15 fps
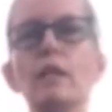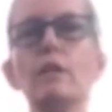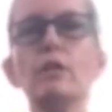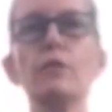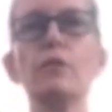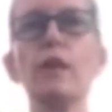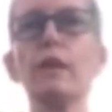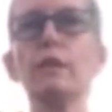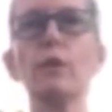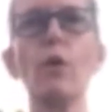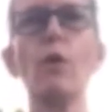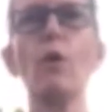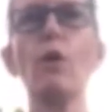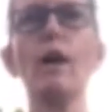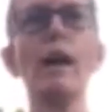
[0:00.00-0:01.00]
you've got the
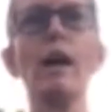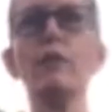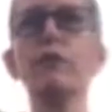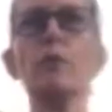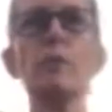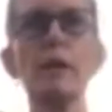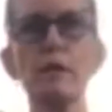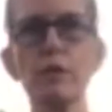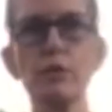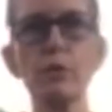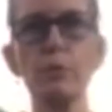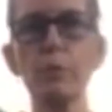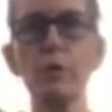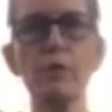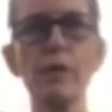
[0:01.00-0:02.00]
whole alphabet
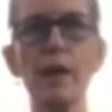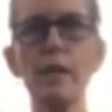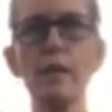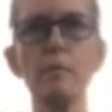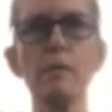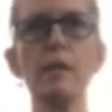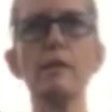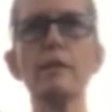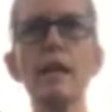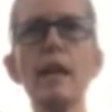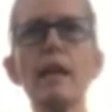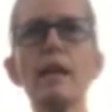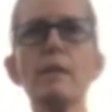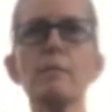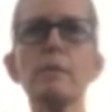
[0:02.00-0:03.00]
soup of vitamins,
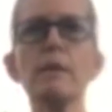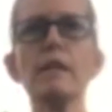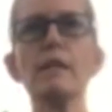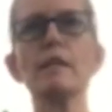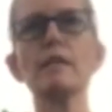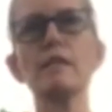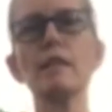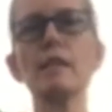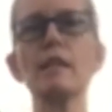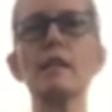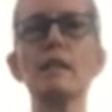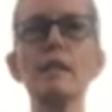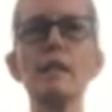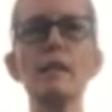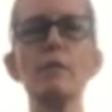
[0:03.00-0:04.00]
A, B,
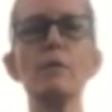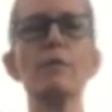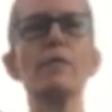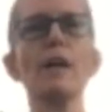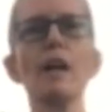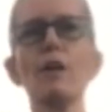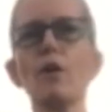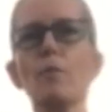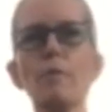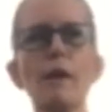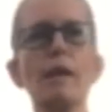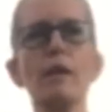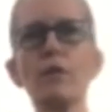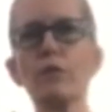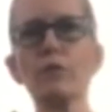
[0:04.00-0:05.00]
C, E. We've got
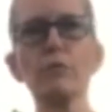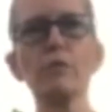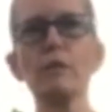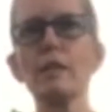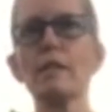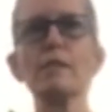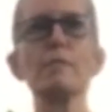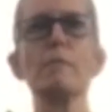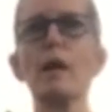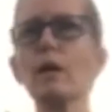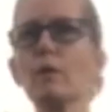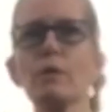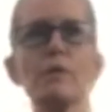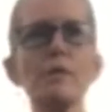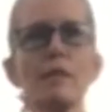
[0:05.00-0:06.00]
omega-3s,
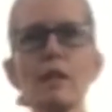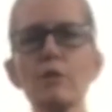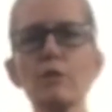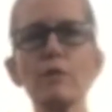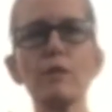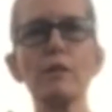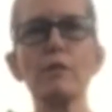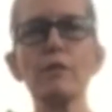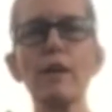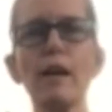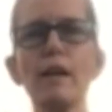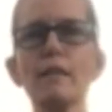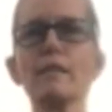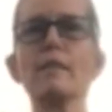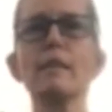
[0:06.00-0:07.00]
monounsaturated
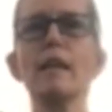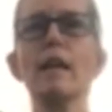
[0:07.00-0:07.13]
fats.